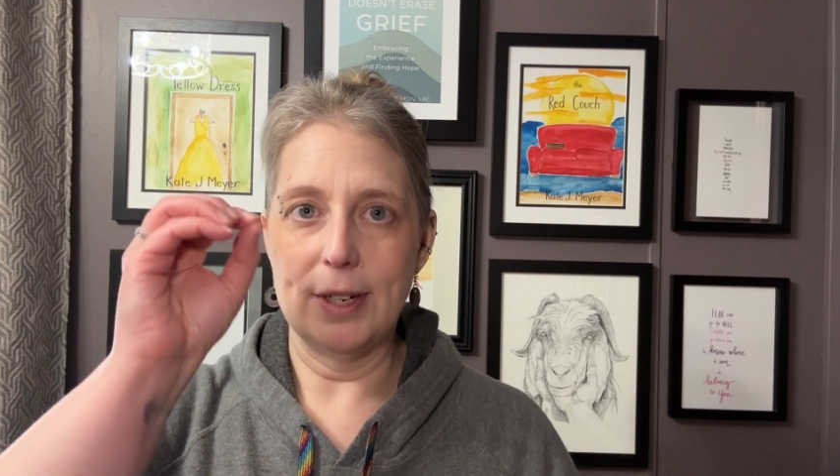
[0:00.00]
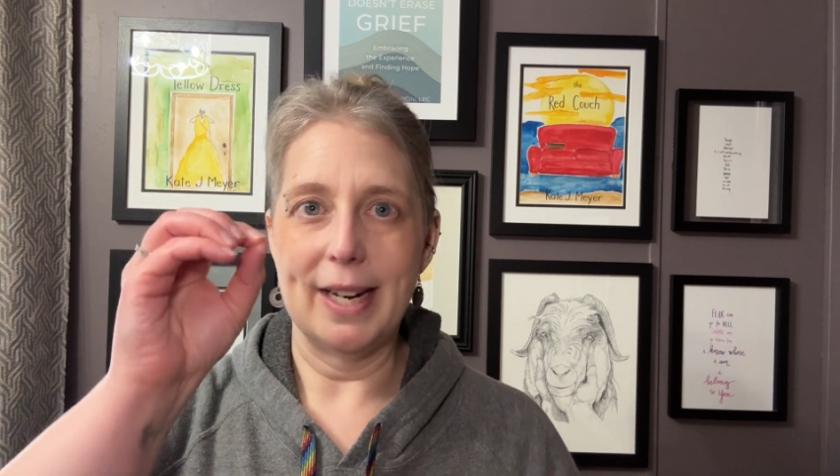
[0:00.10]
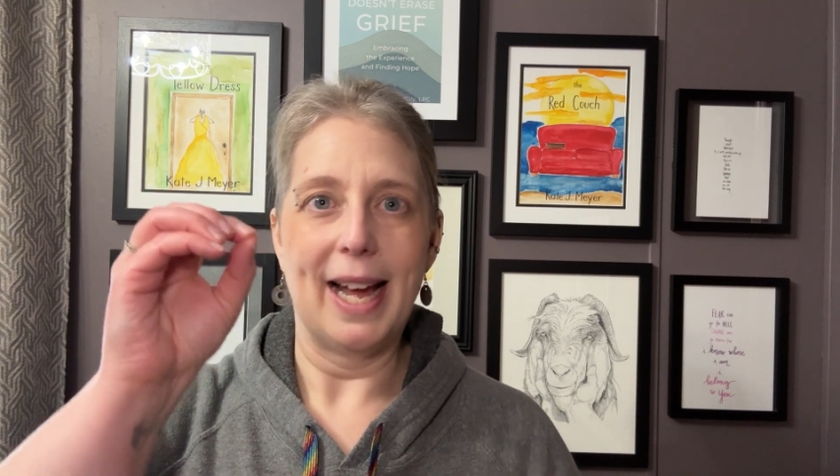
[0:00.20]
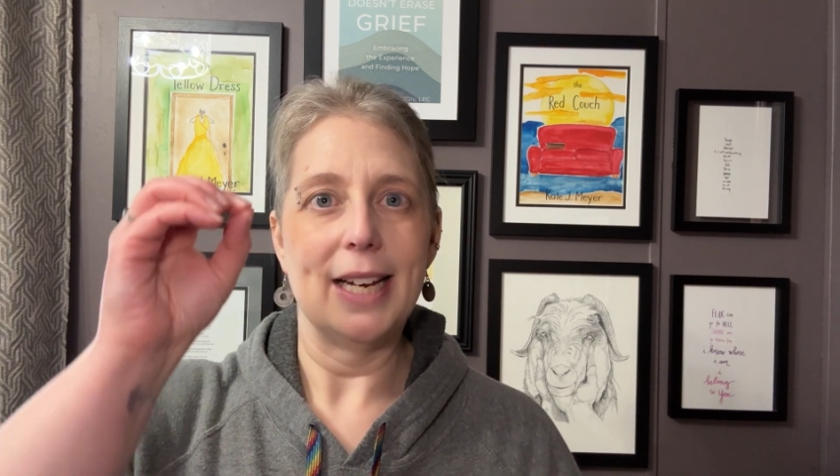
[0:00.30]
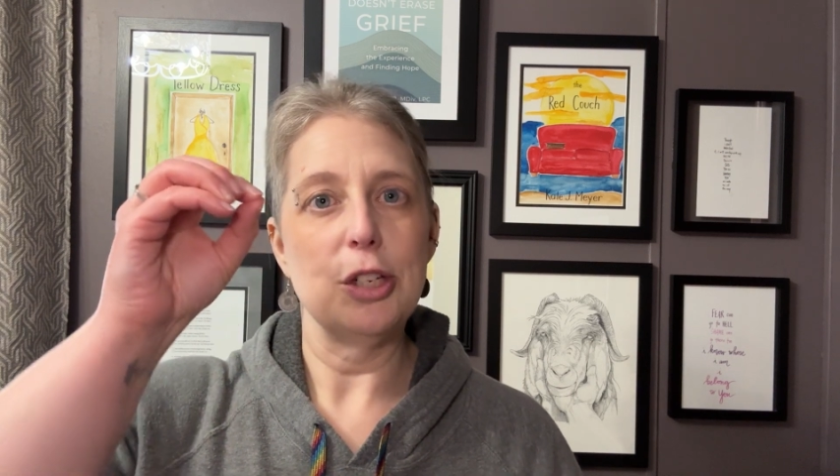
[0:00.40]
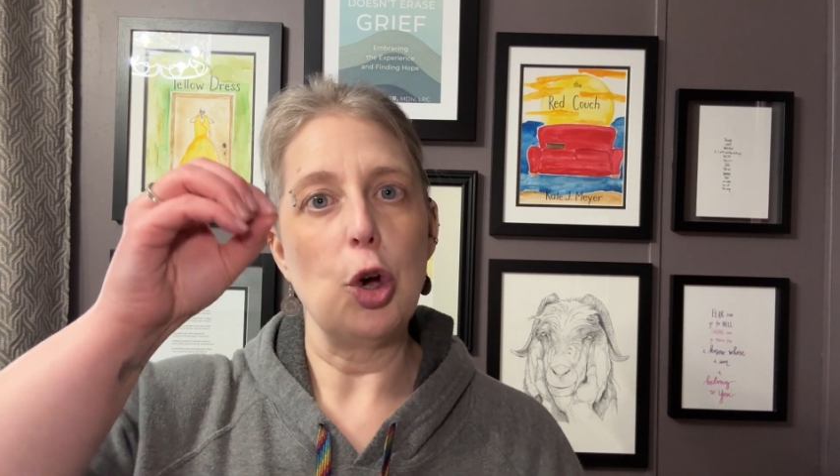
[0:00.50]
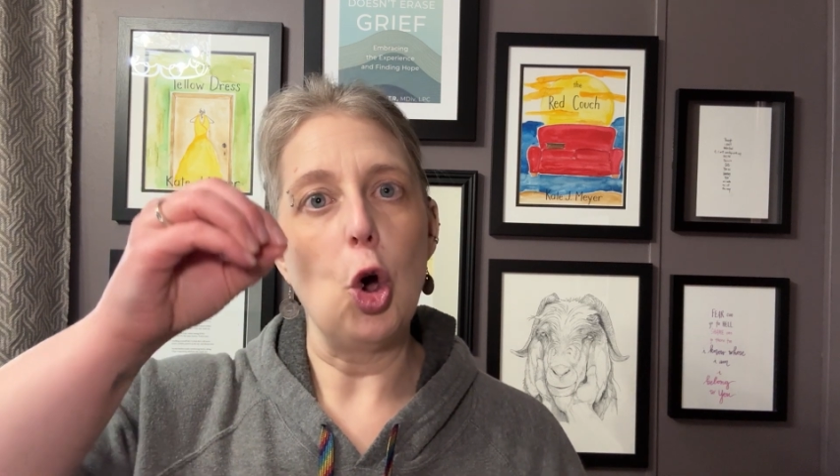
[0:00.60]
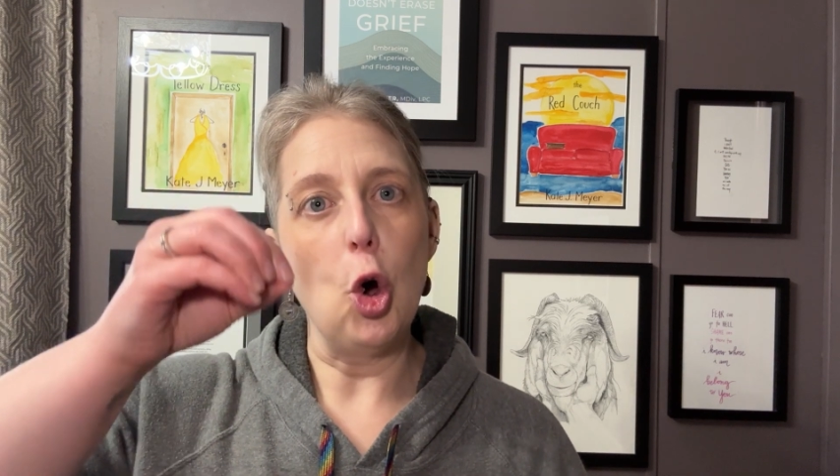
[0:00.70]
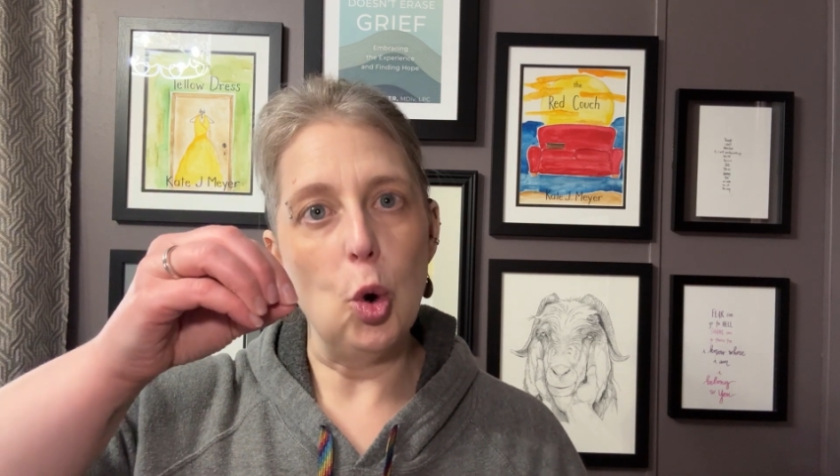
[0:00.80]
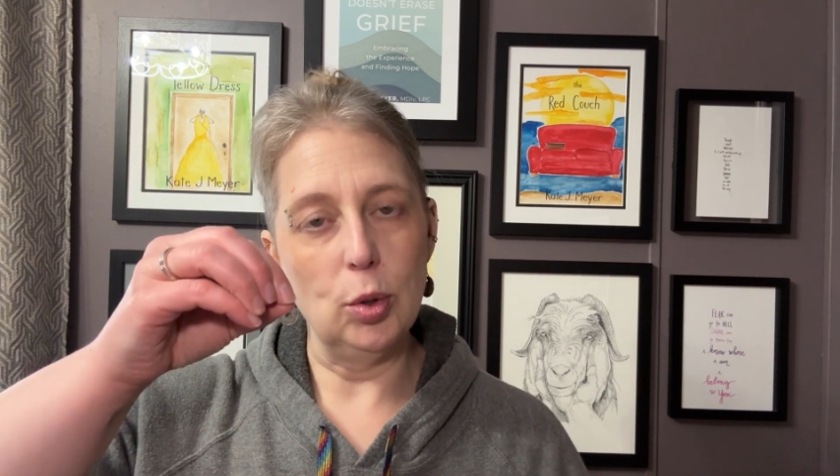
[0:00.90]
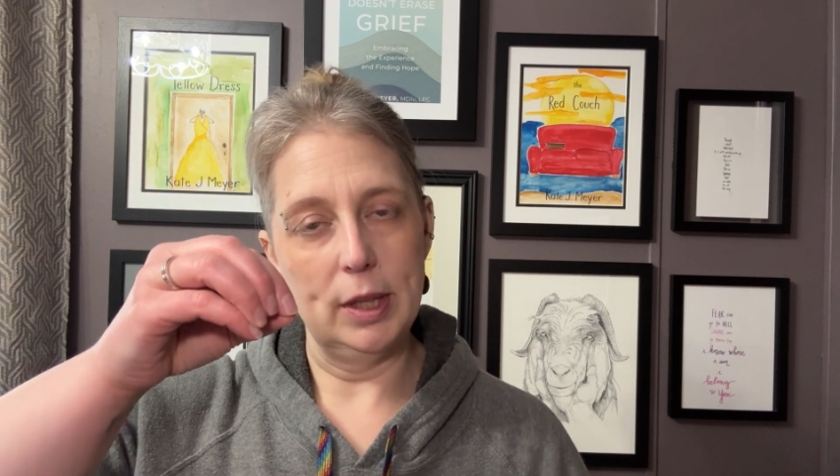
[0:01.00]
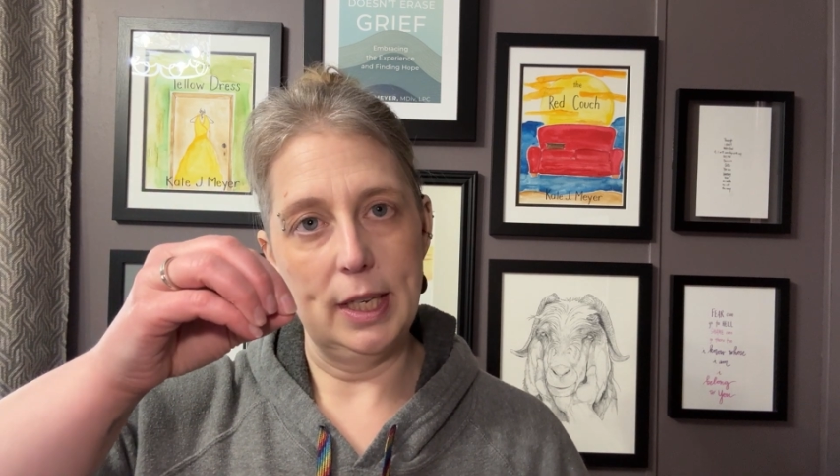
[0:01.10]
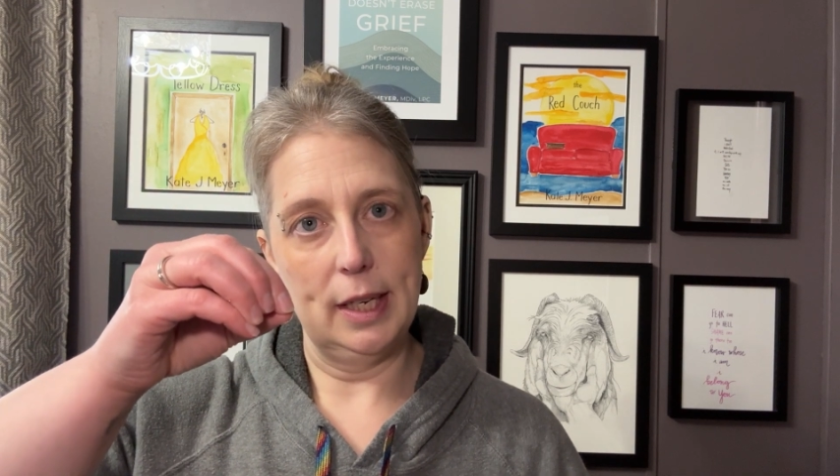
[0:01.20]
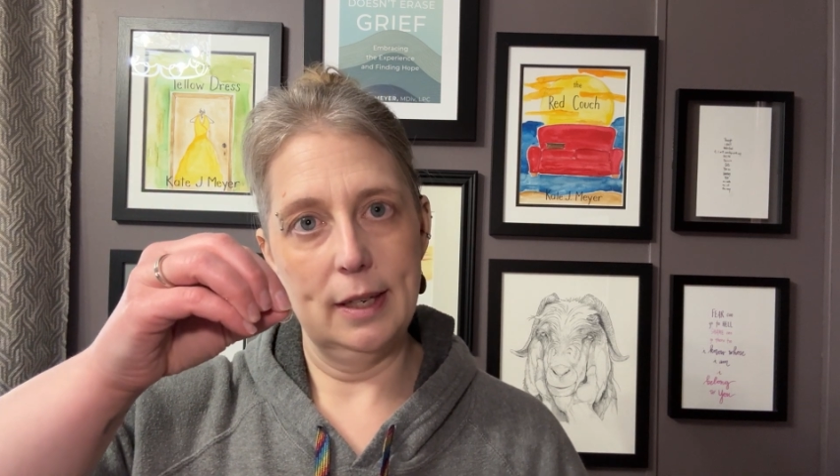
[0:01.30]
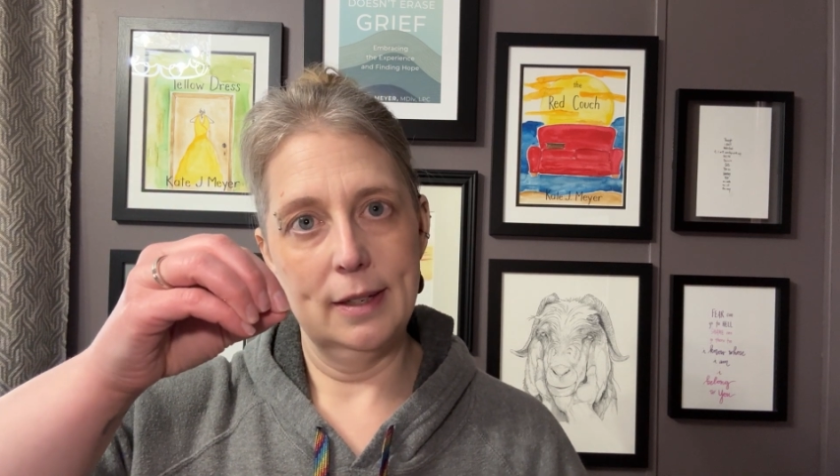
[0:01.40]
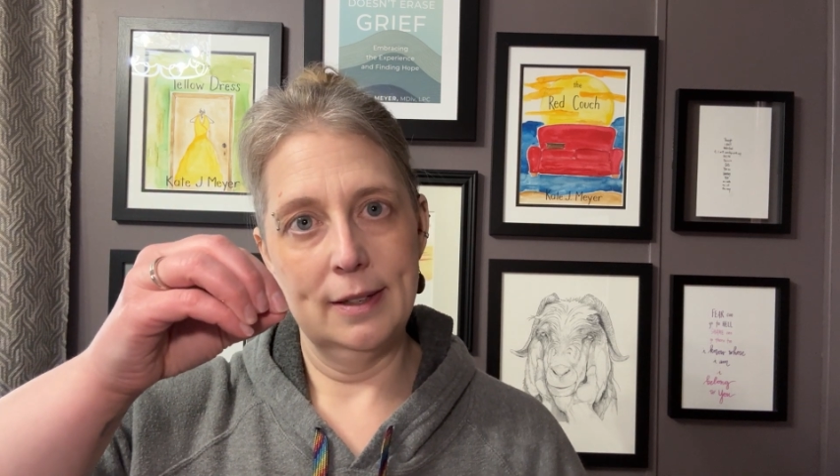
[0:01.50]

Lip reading: not only